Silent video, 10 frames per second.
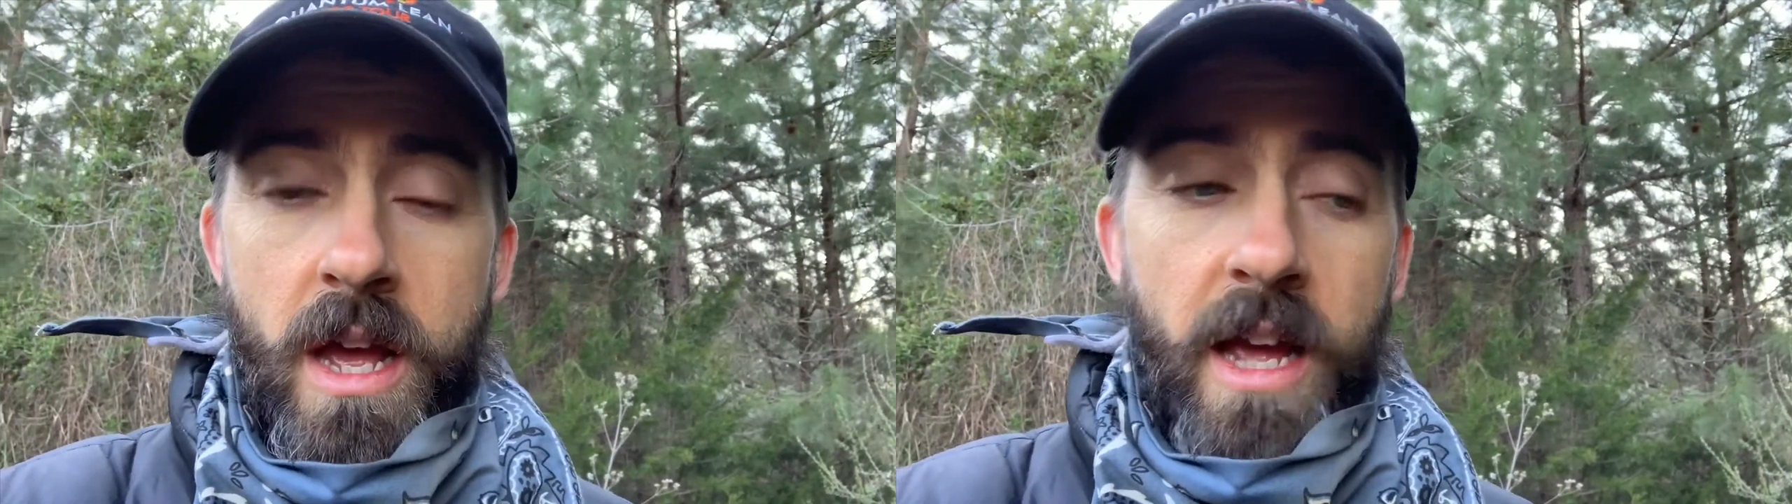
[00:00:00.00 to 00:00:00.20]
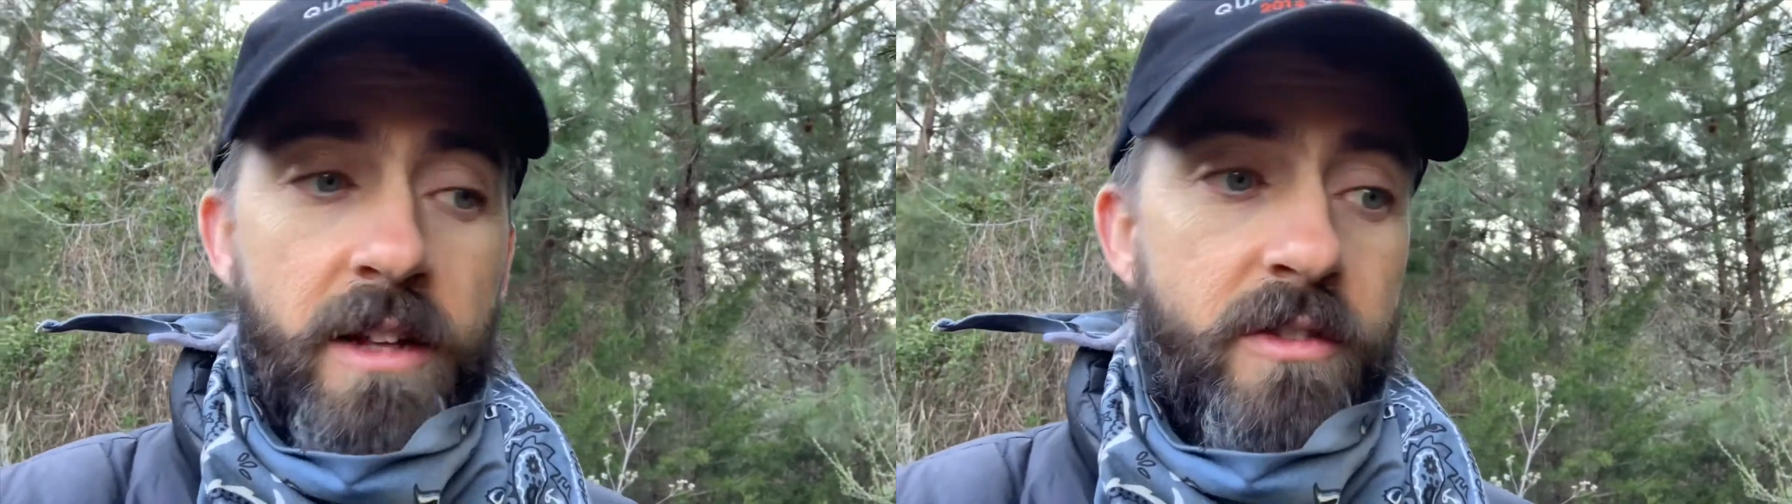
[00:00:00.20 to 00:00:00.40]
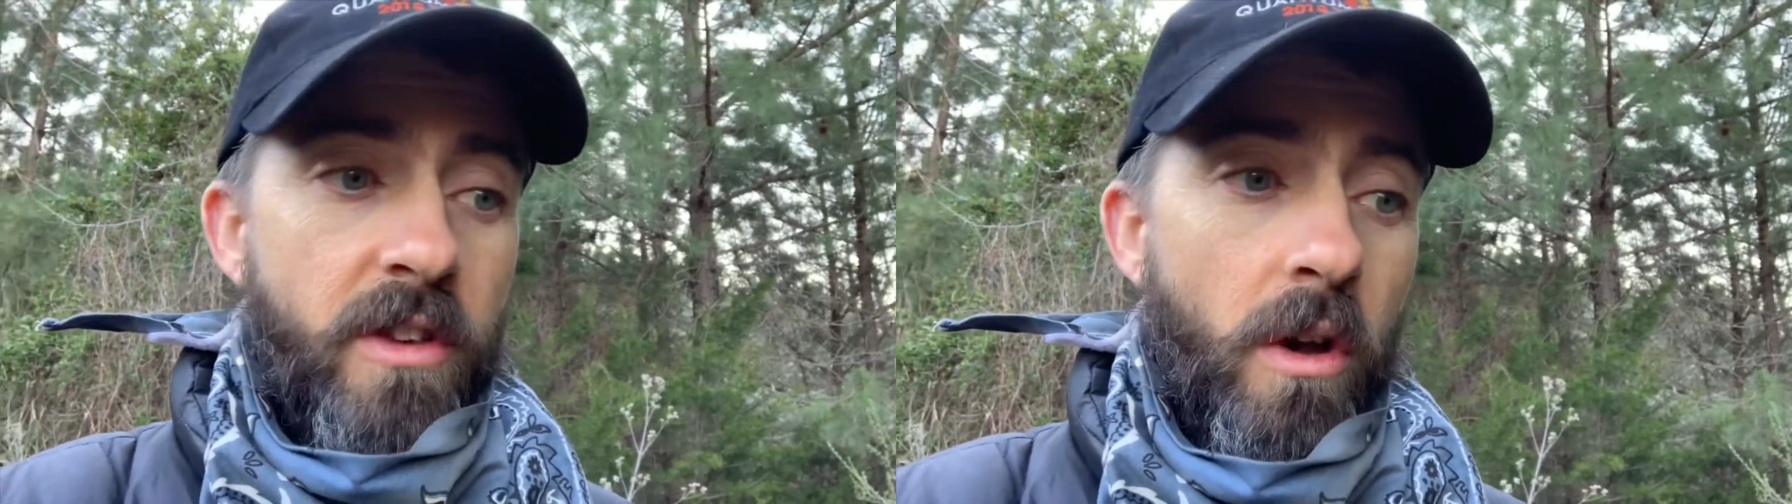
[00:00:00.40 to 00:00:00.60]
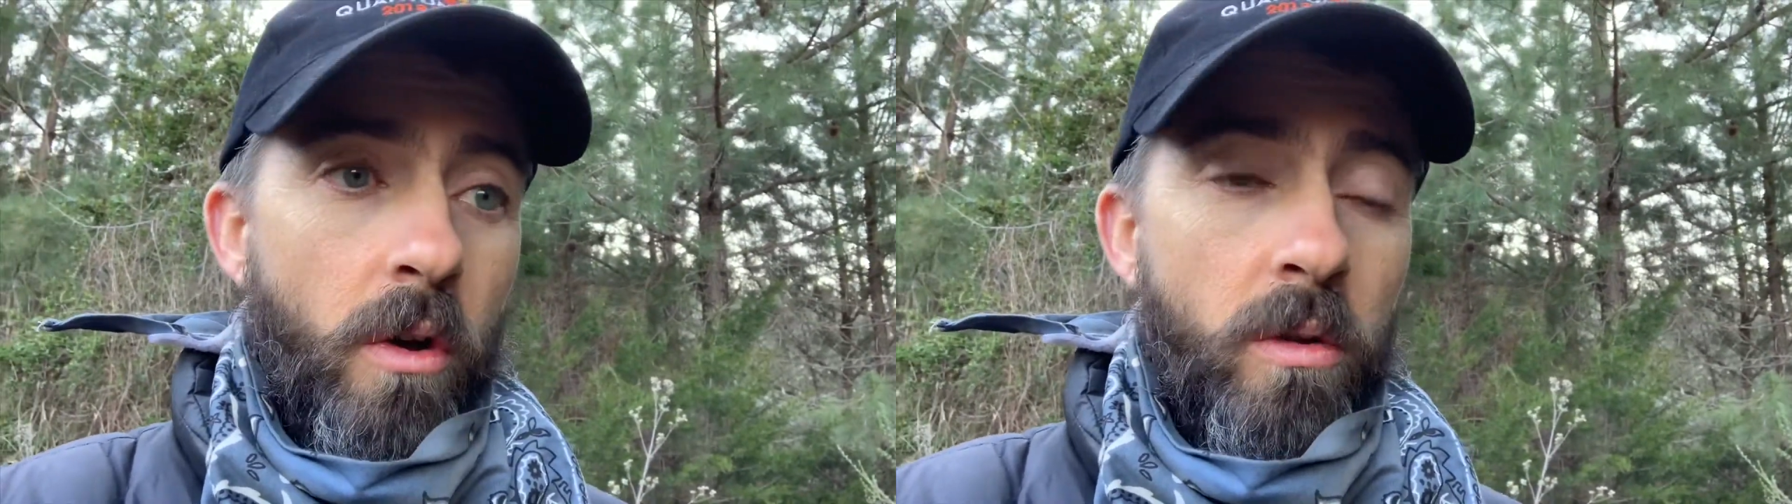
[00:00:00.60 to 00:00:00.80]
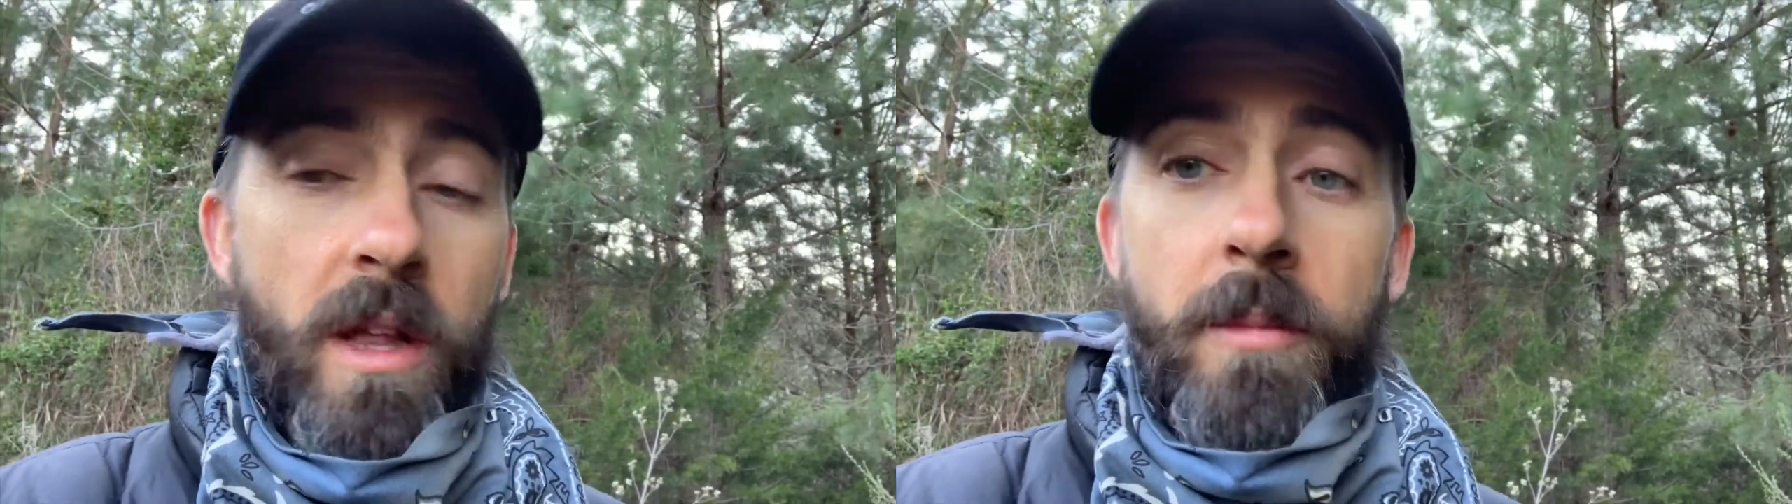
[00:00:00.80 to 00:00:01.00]
And
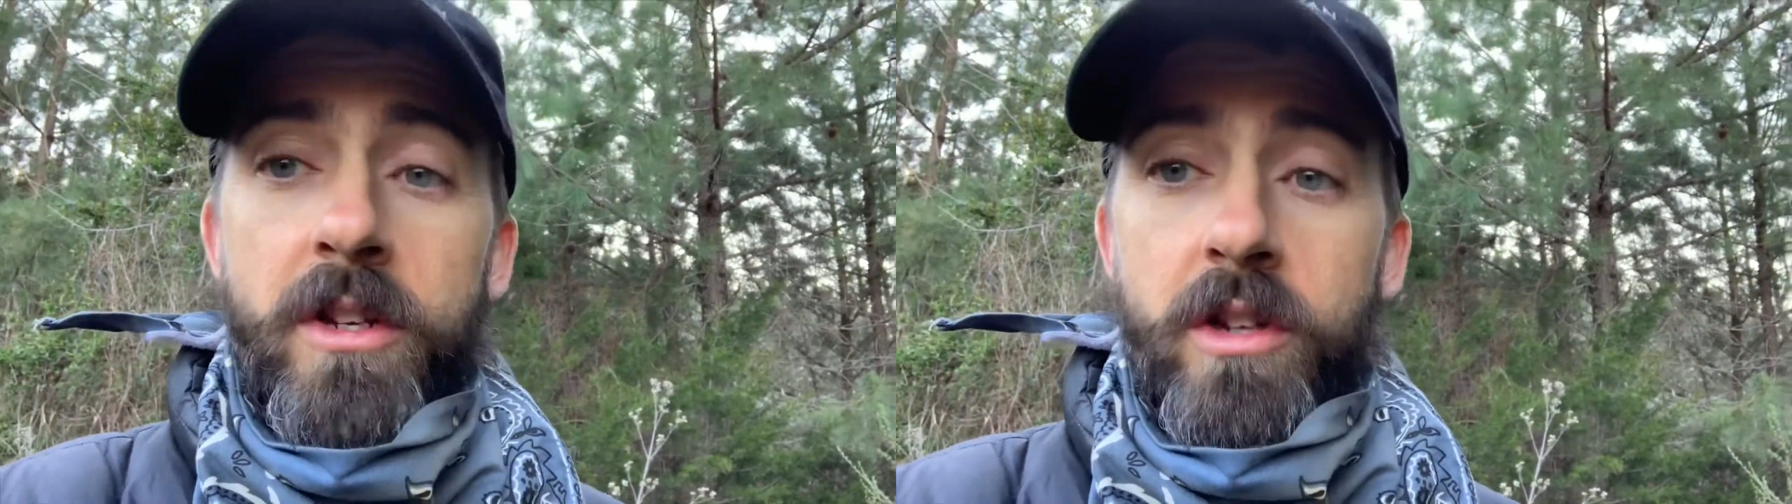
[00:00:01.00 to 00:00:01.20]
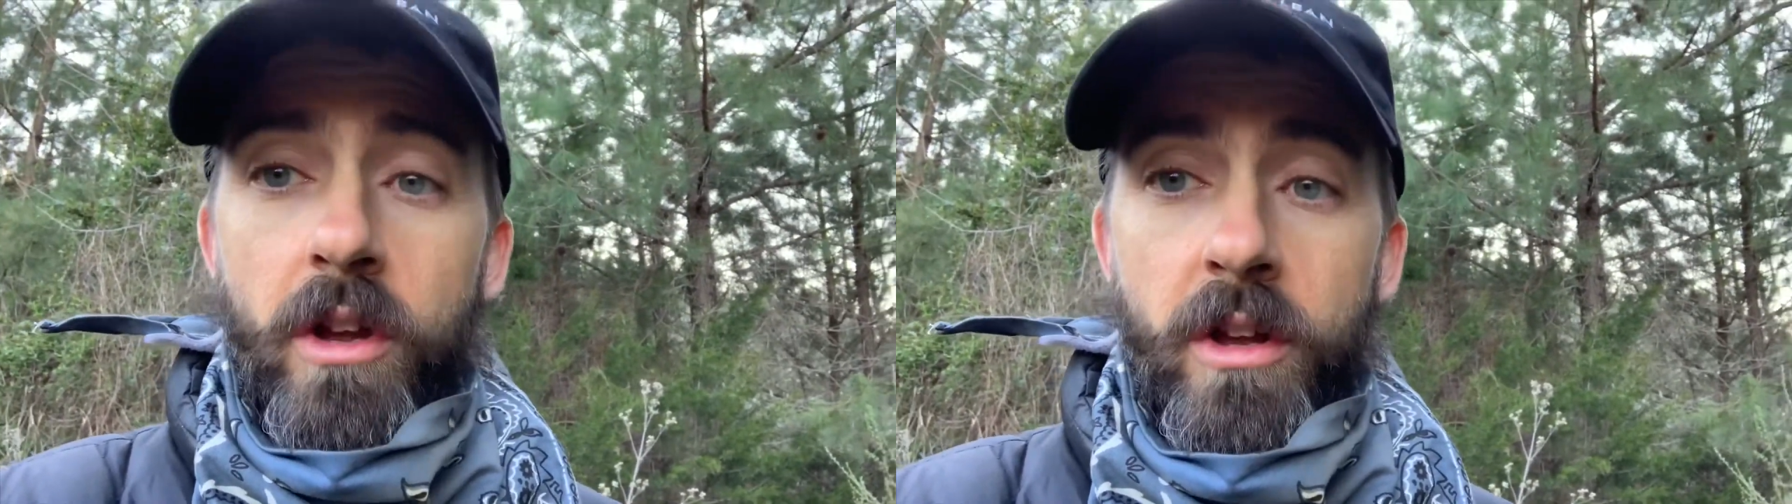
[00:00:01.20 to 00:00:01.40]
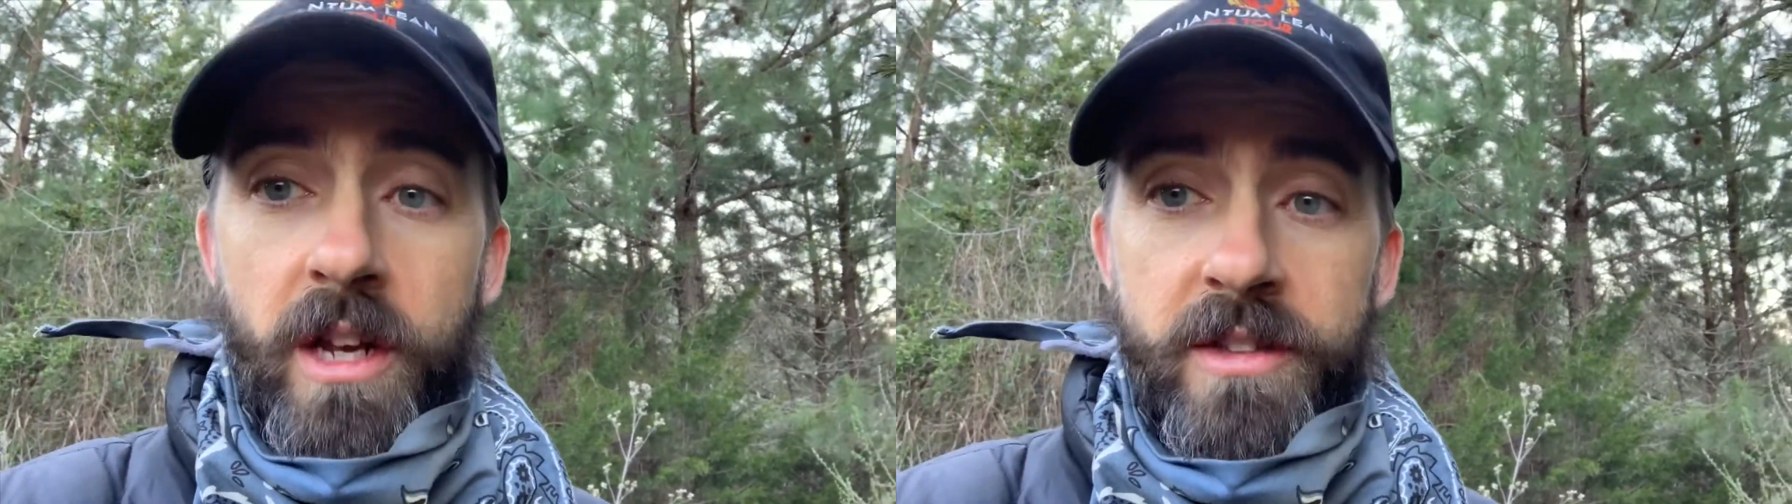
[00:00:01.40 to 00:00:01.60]
so let me show you an